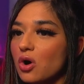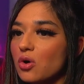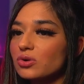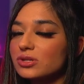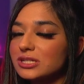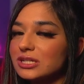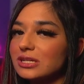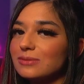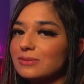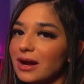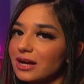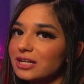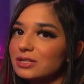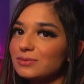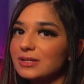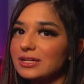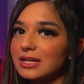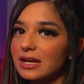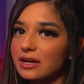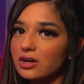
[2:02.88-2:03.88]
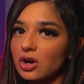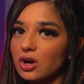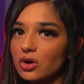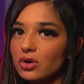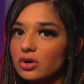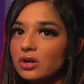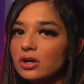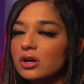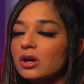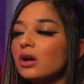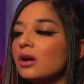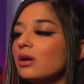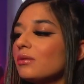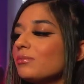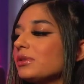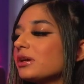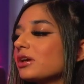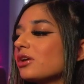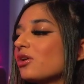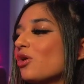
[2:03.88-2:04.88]
team had to be let go
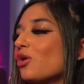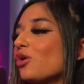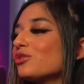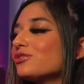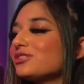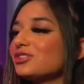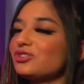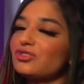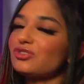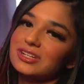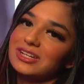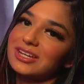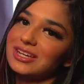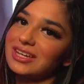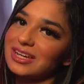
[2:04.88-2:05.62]
because the drug didn't get